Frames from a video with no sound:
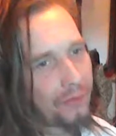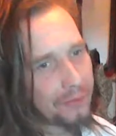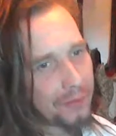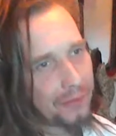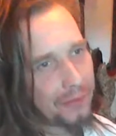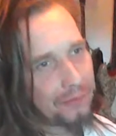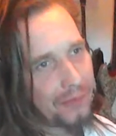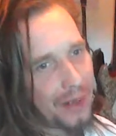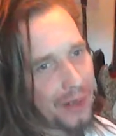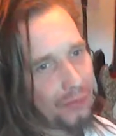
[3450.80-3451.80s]
about
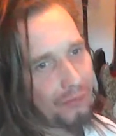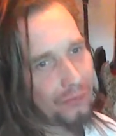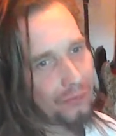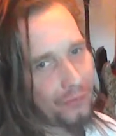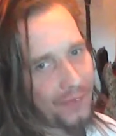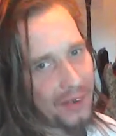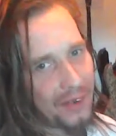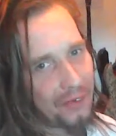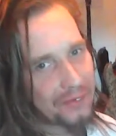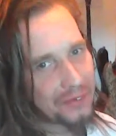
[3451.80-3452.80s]
how good they
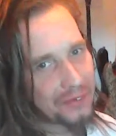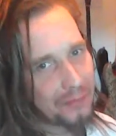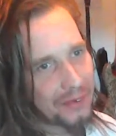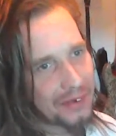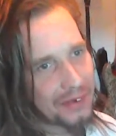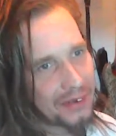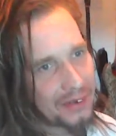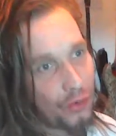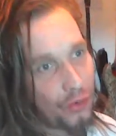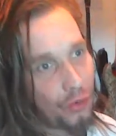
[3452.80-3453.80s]
are at something and then they're
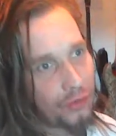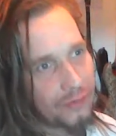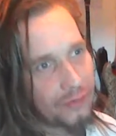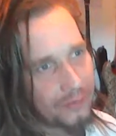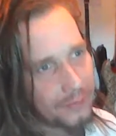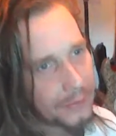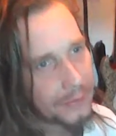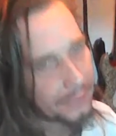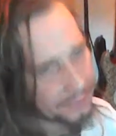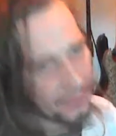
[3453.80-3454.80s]
not,
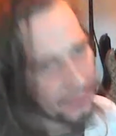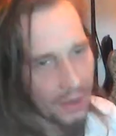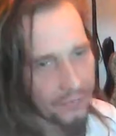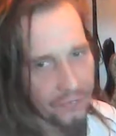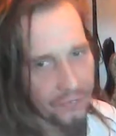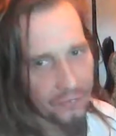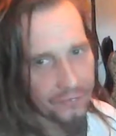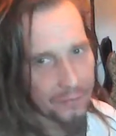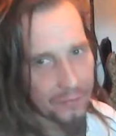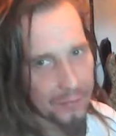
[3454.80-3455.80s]
that deserves to
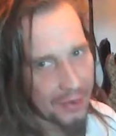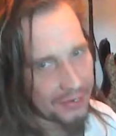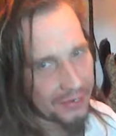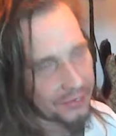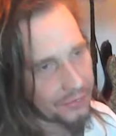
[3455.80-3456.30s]
be bashed.